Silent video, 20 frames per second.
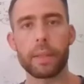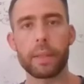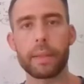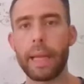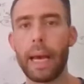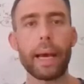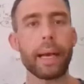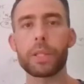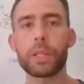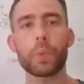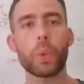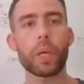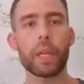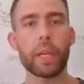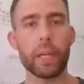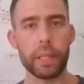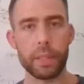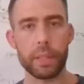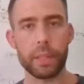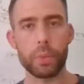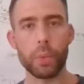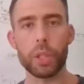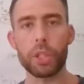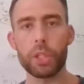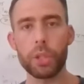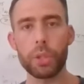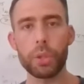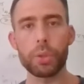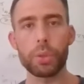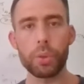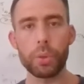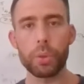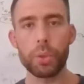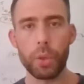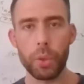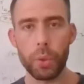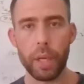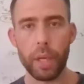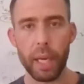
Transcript: That is what it is. What you do, you